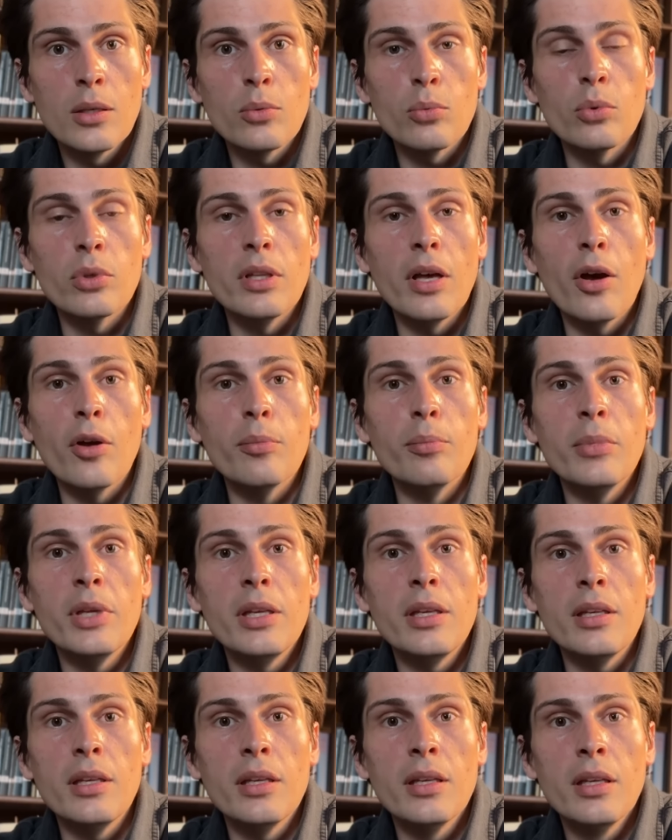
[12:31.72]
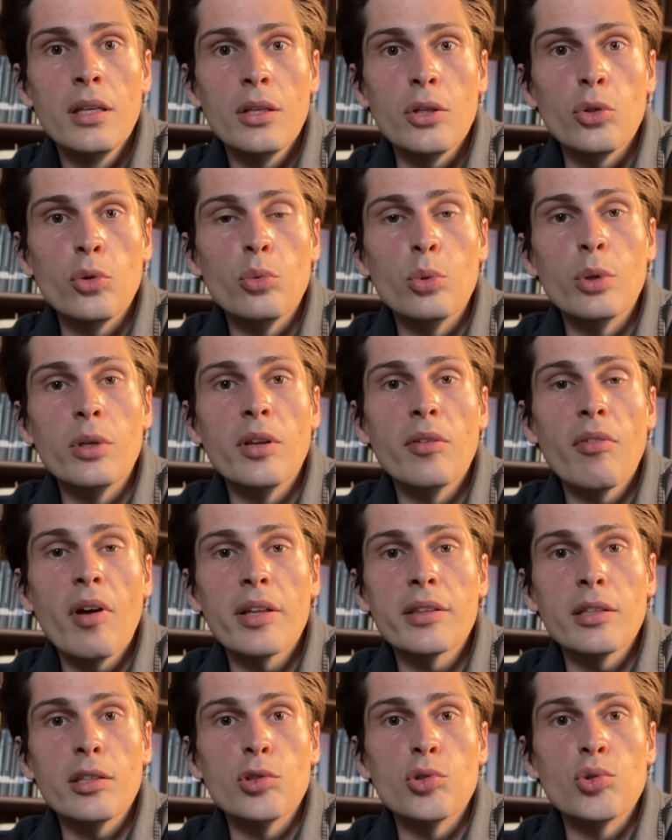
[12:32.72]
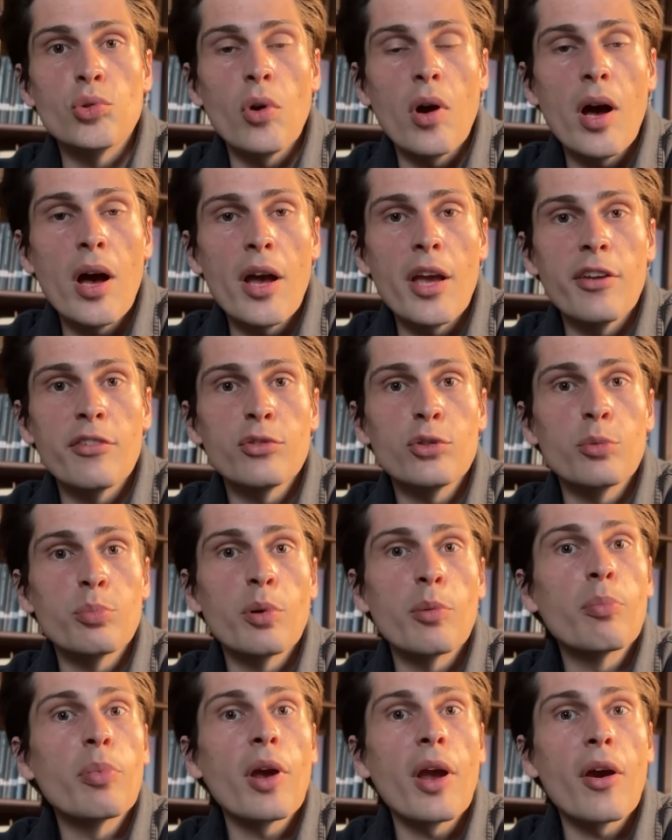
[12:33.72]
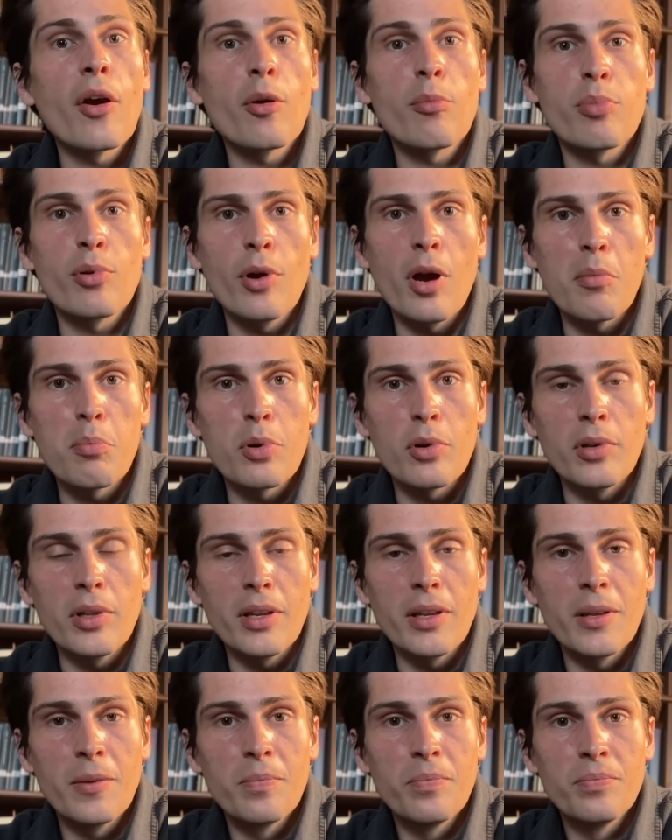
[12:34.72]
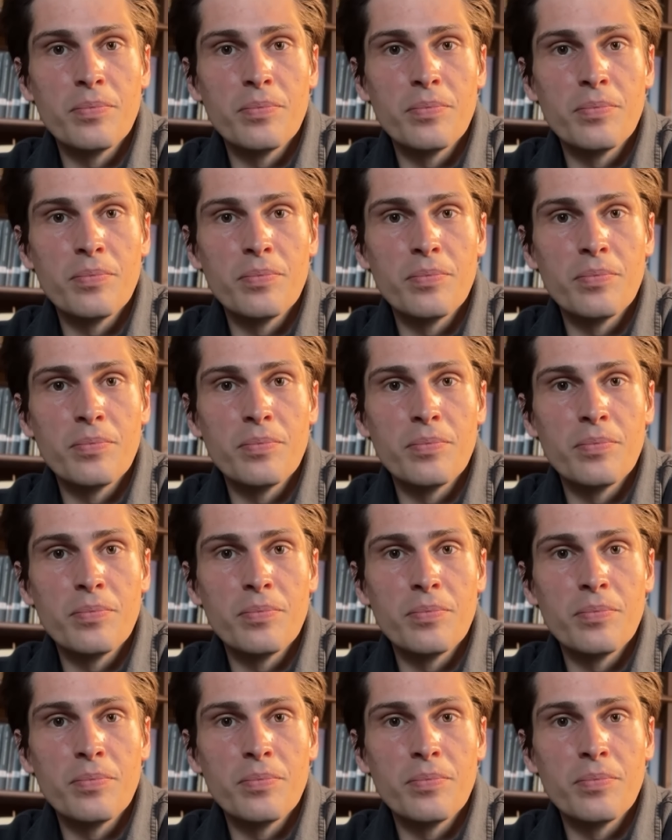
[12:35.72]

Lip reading: Without me, you wouldn't have had the drive to prepare properly.